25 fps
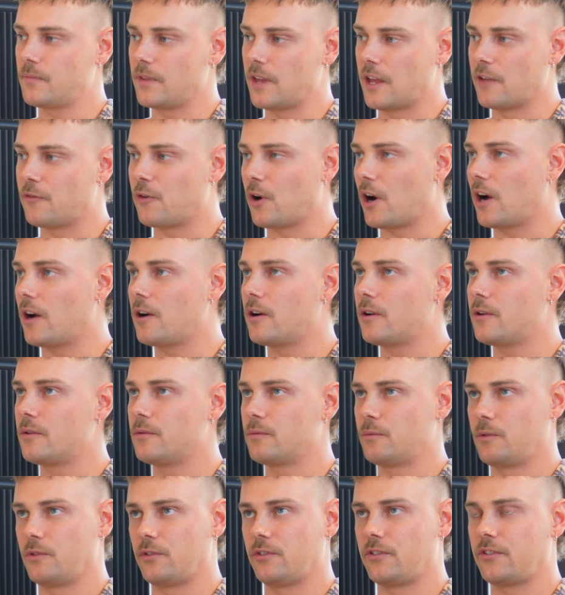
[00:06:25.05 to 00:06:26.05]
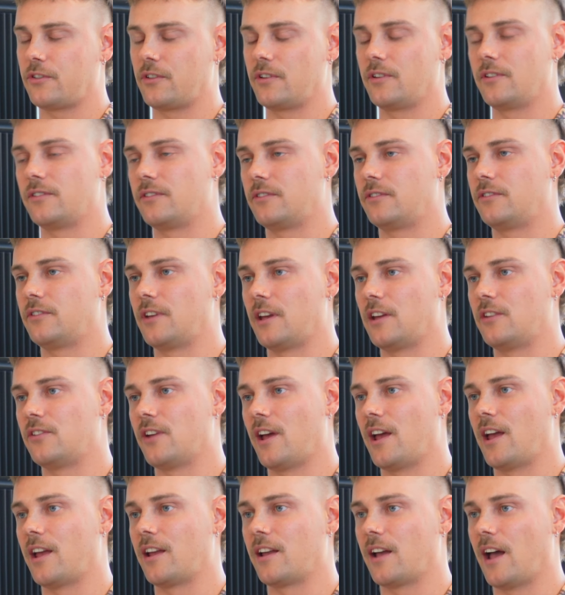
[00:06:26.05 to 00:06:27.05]
if I was
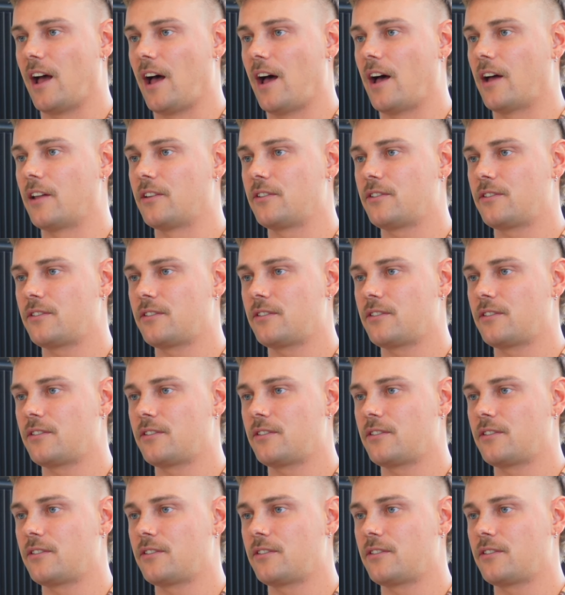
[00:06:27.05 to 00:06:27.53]
DJing at